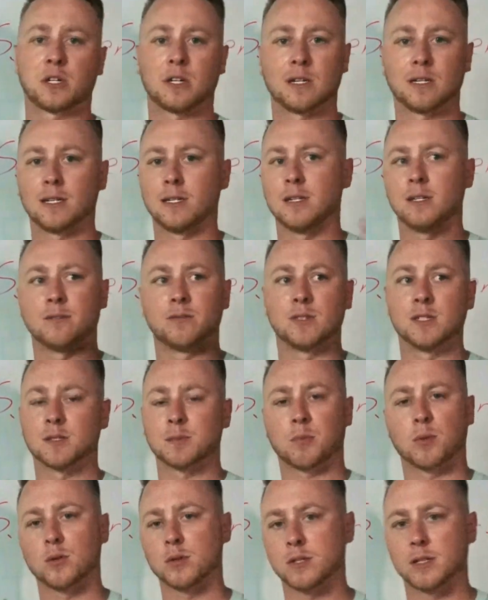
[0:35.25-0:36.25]
and give this
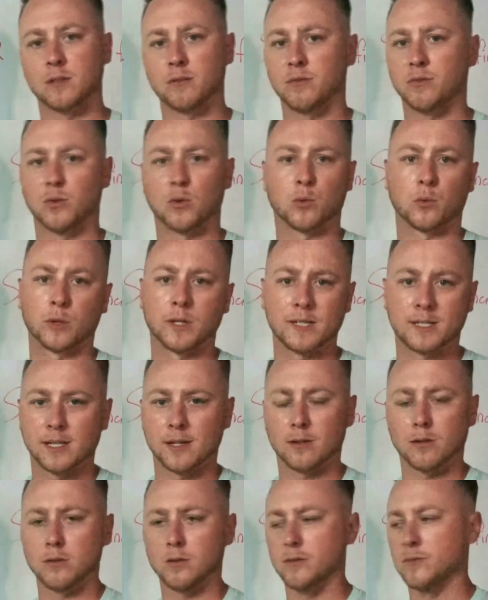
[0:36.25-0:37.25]
person full
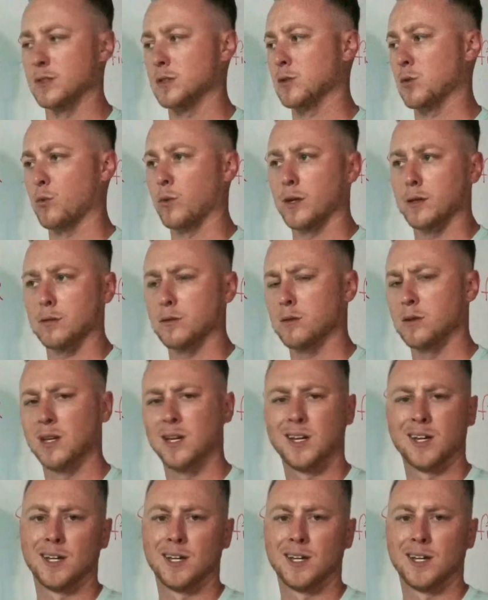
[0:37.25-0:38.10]
retail if it's a rental.